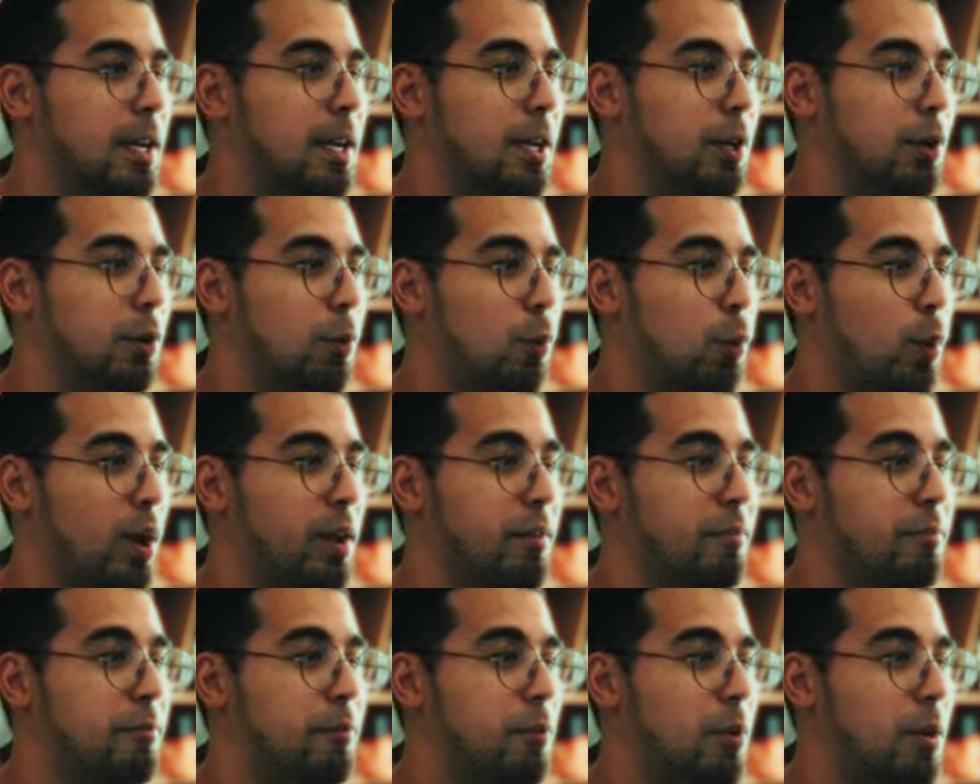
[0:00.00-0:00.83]
your
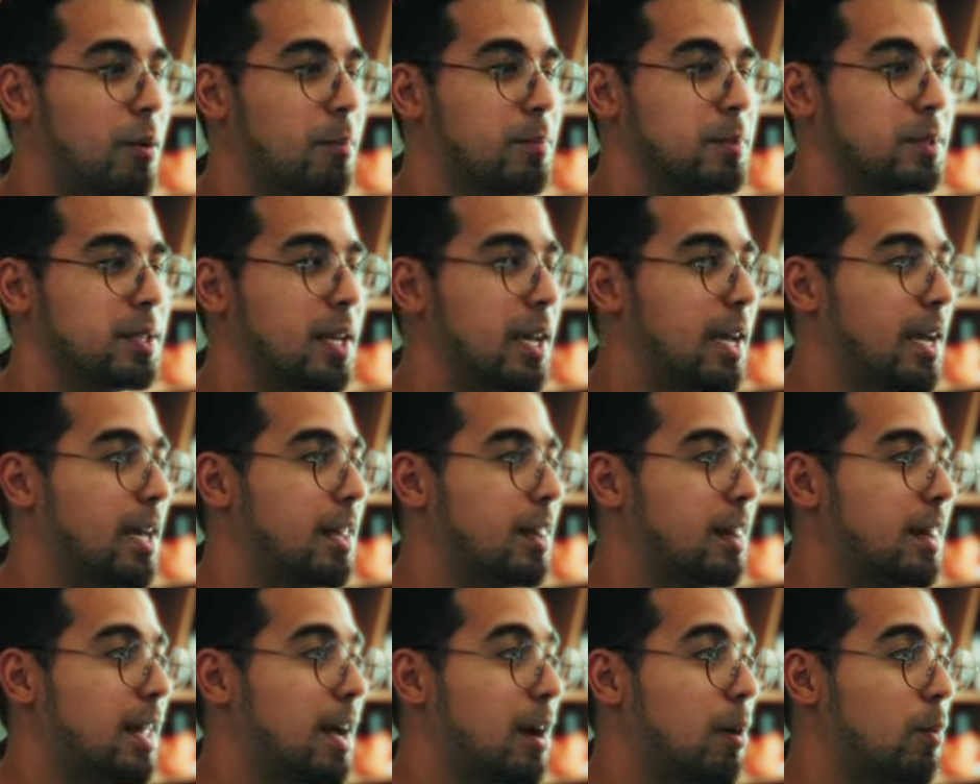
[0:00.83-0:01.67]
waveforms,
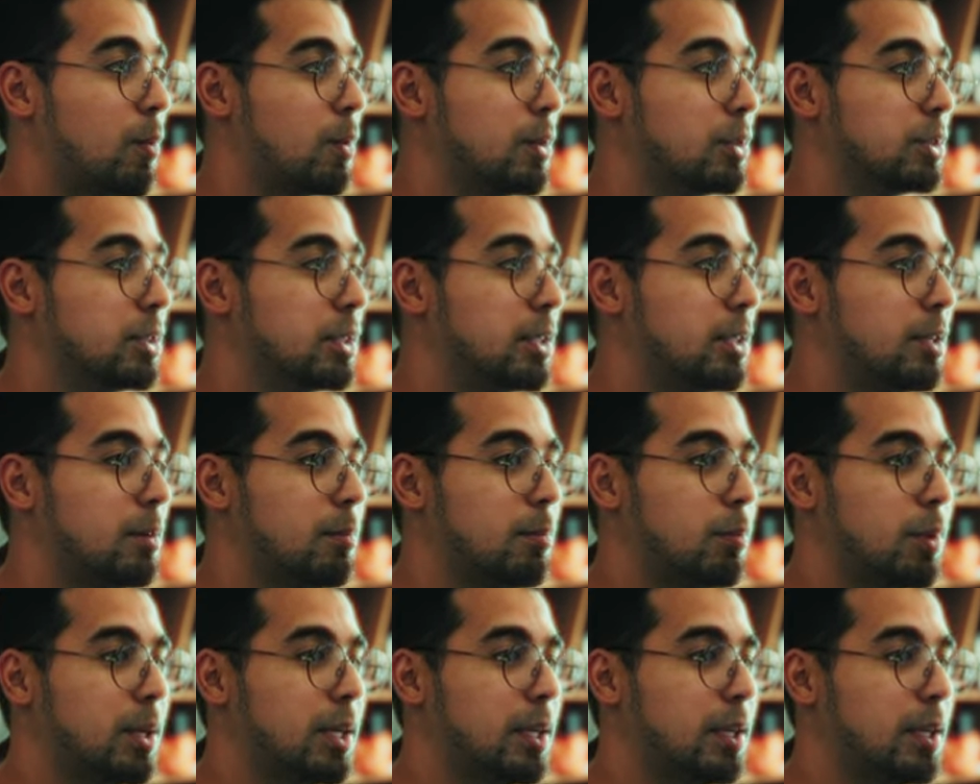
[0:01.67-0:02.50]
and that we're just gonna
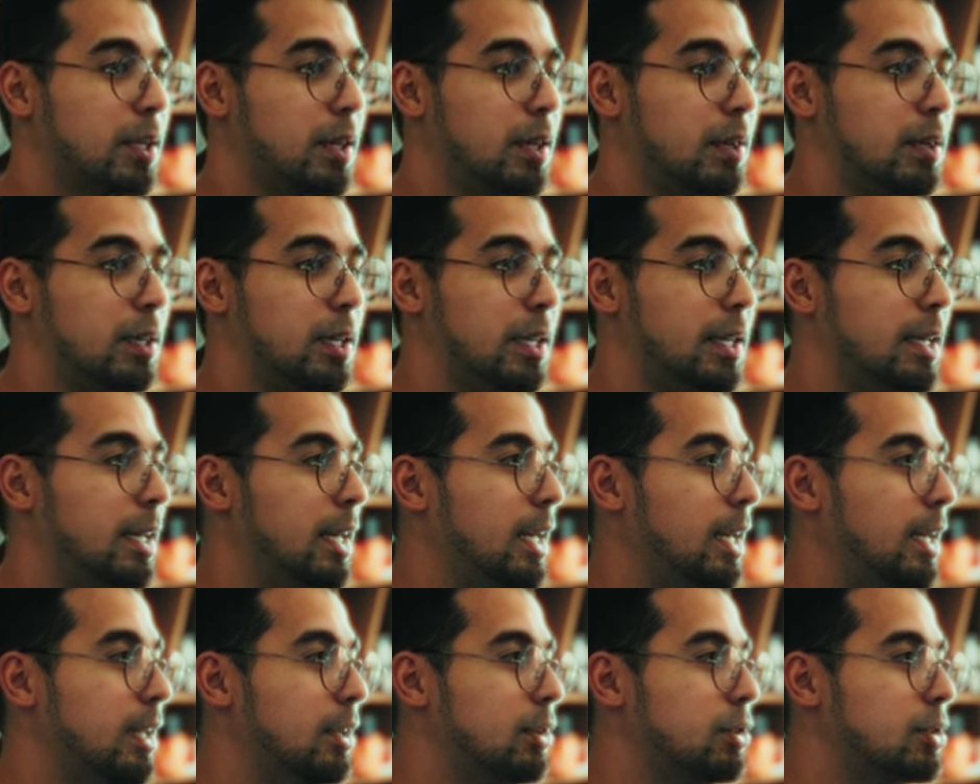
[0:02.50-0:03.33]
bring the
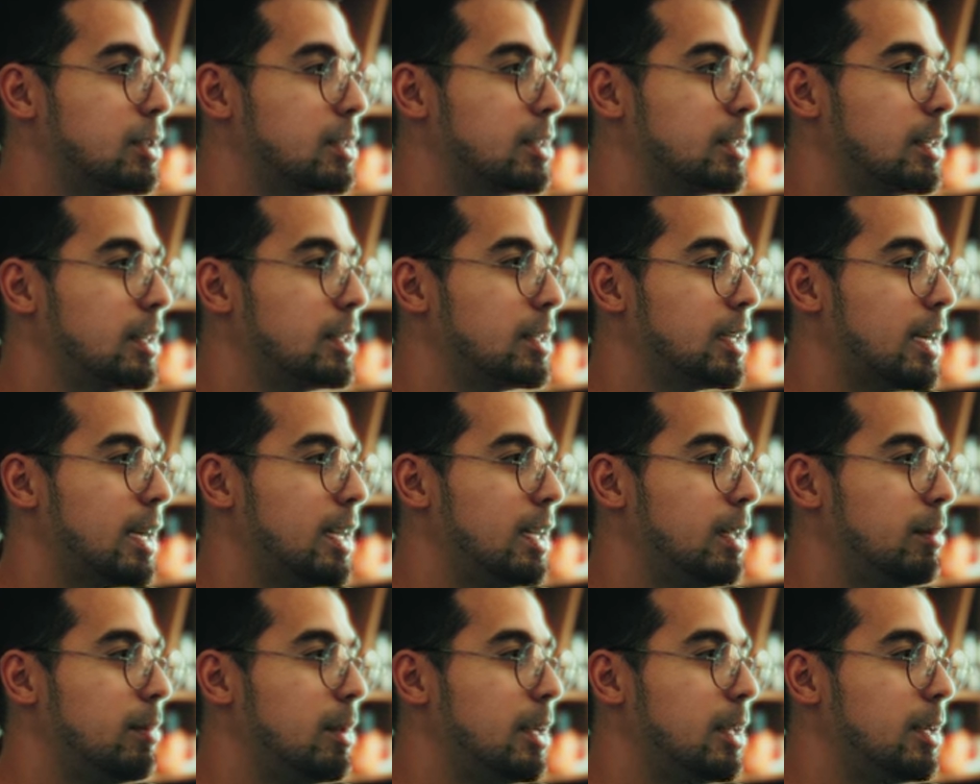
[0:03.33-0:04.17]
gain just a
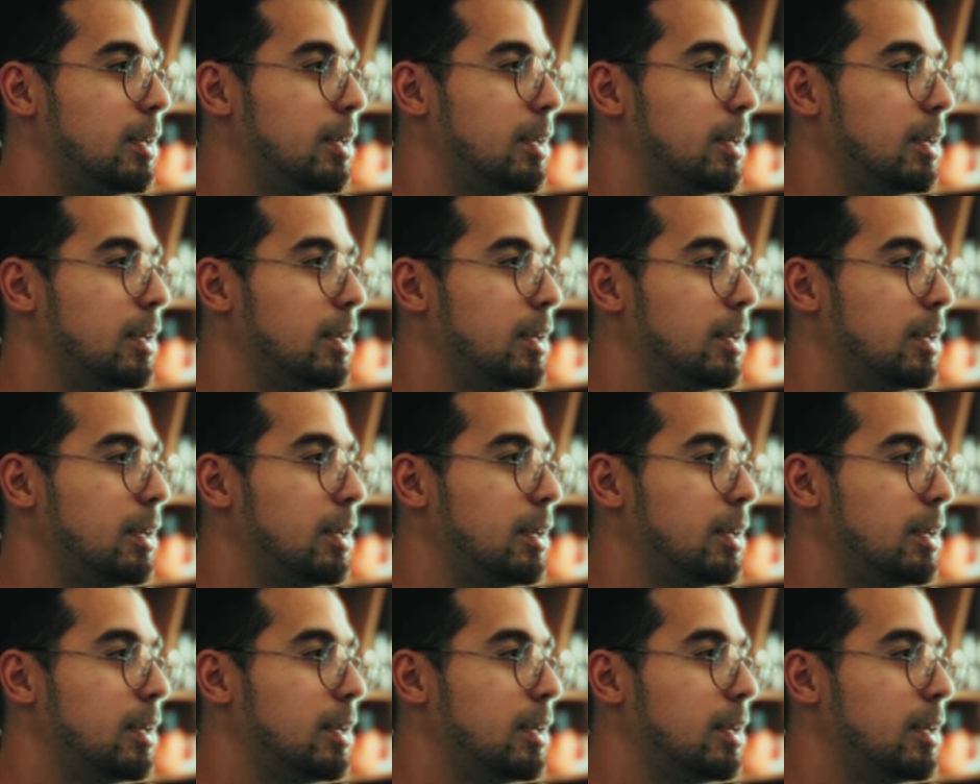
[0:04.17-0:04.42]
tiny bit.